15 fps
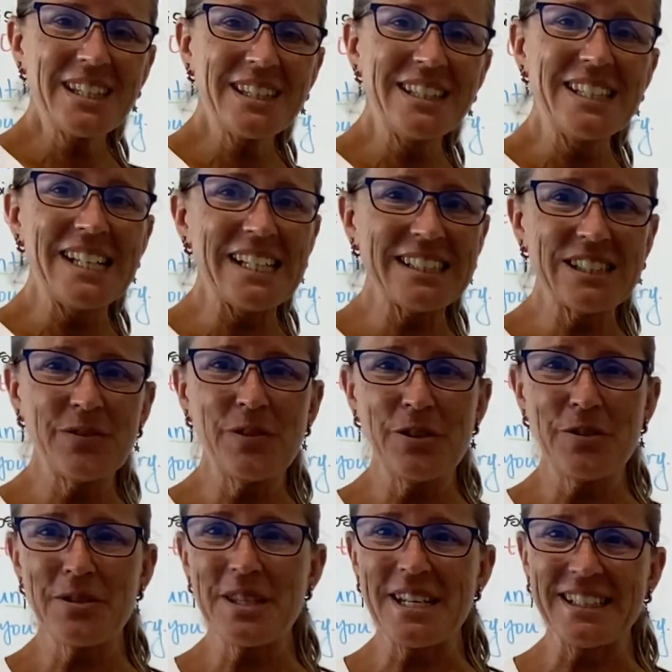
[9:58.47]
The next few
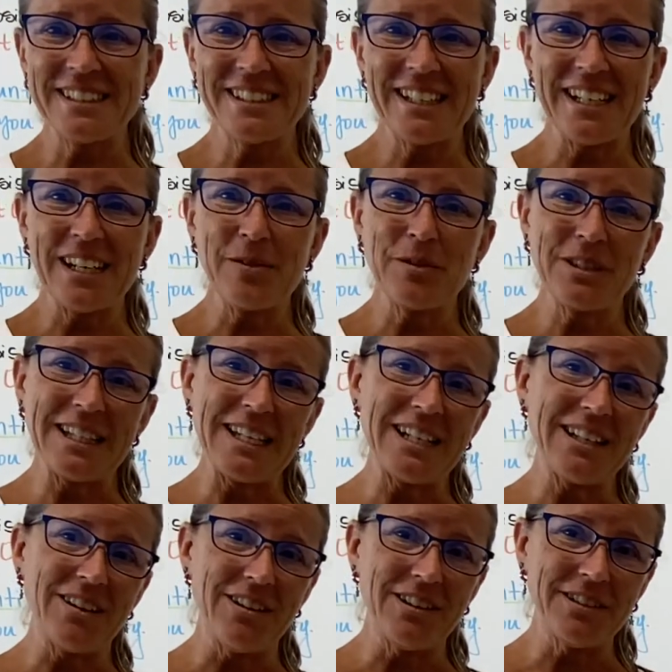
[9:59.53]
things that I would like
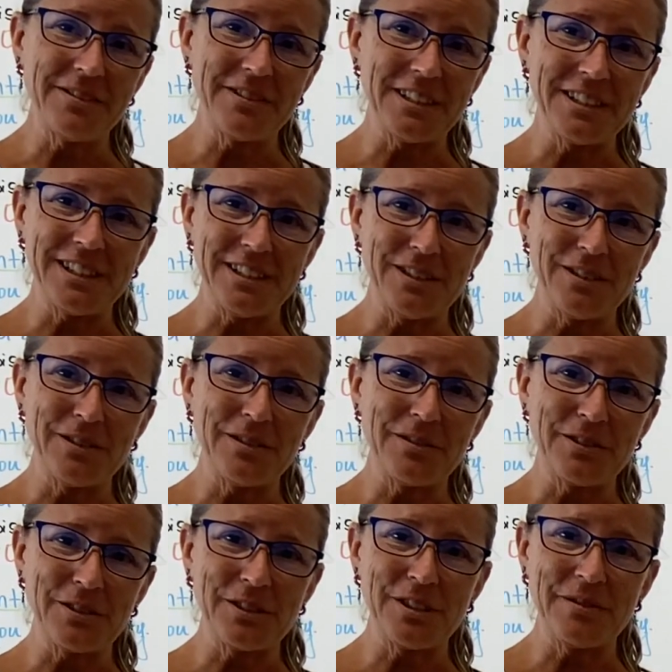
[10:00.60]
all of you to do if
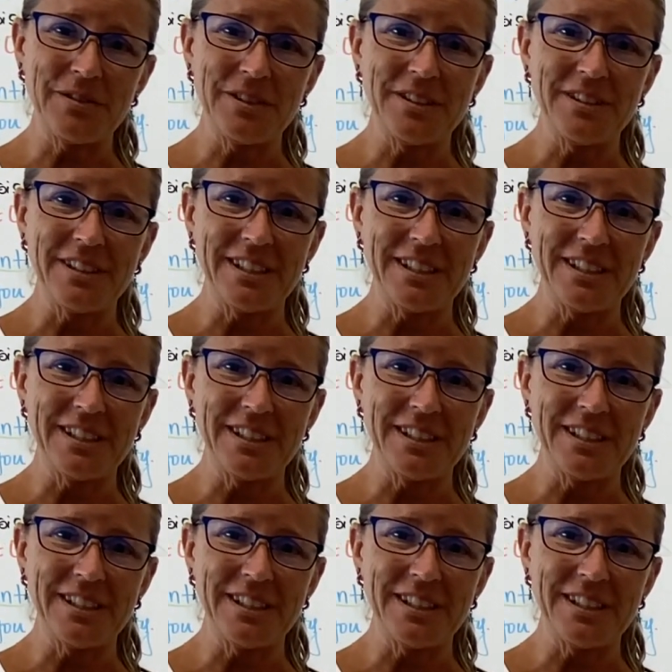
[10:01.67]
you're severely